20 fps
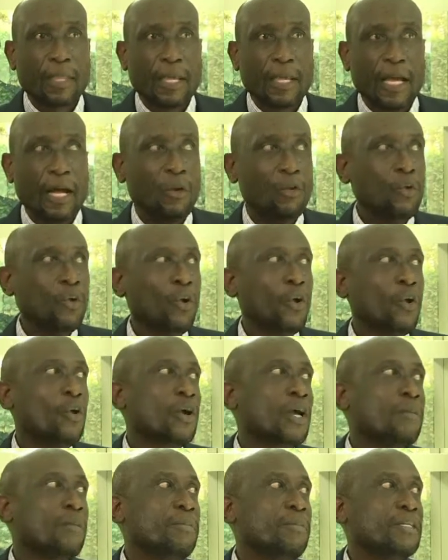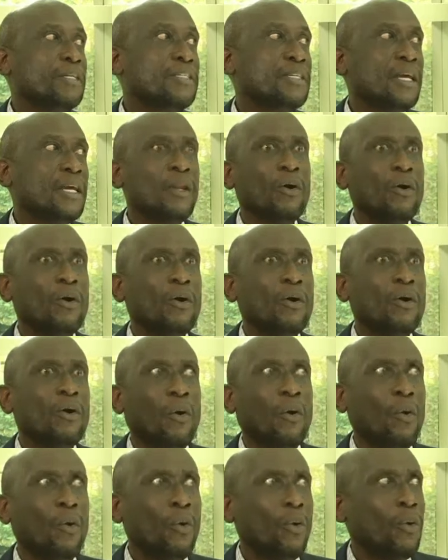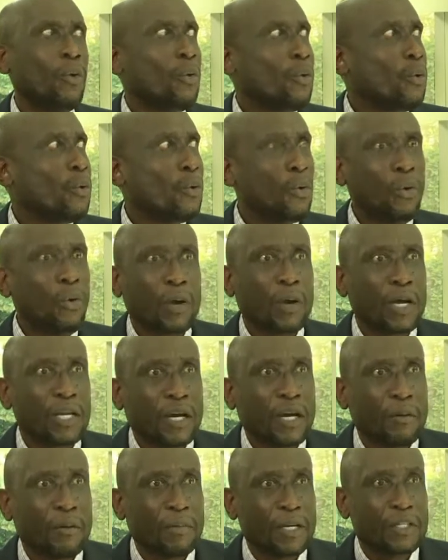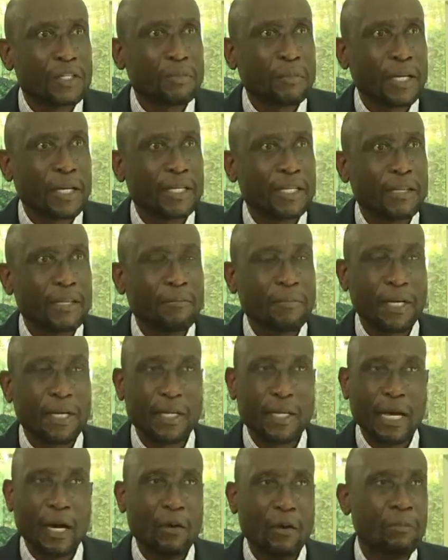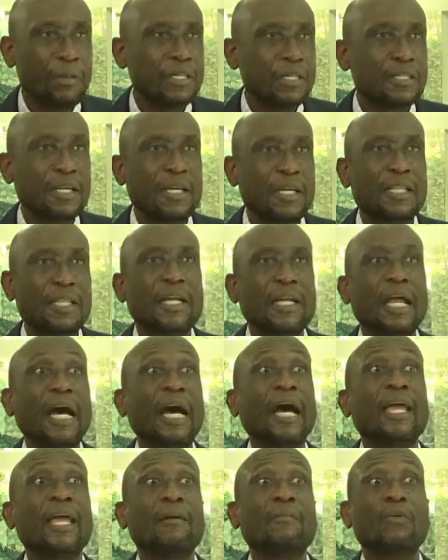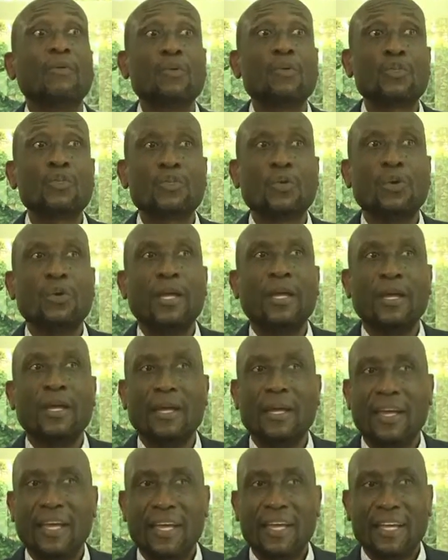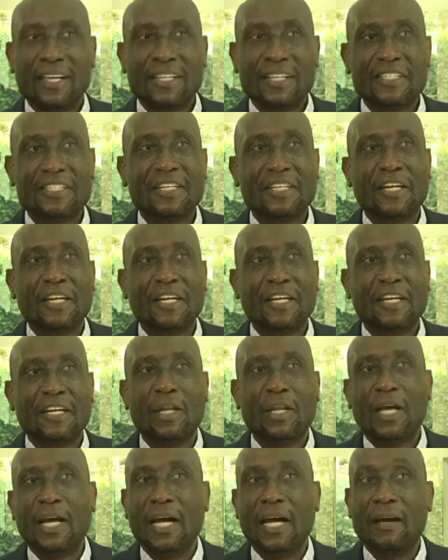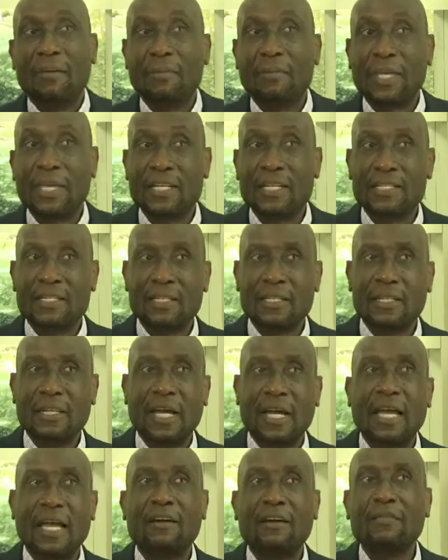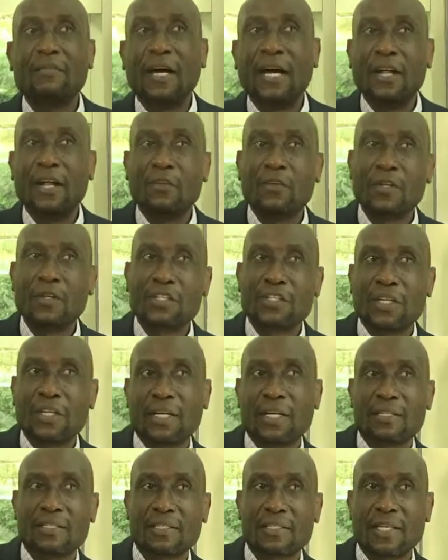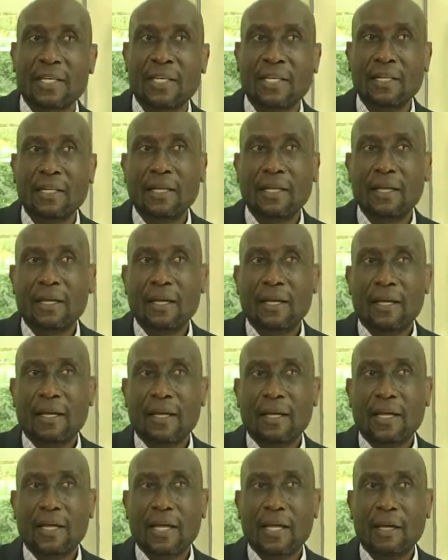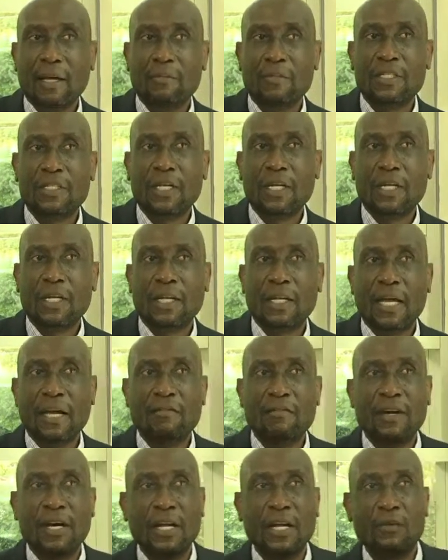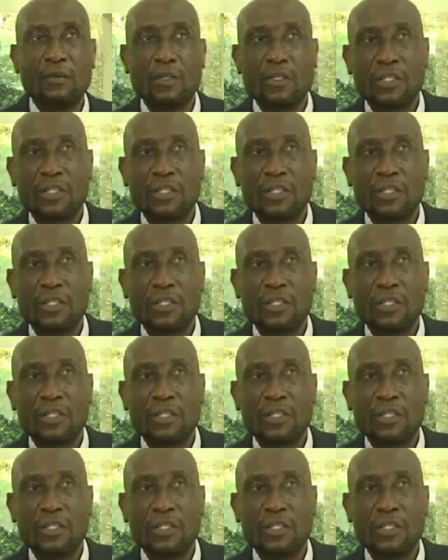I'll no longer be saying, oh, look at how much money they made. I'll be saying that I am also a shareholder. I have 100 shares in MTN. I have 100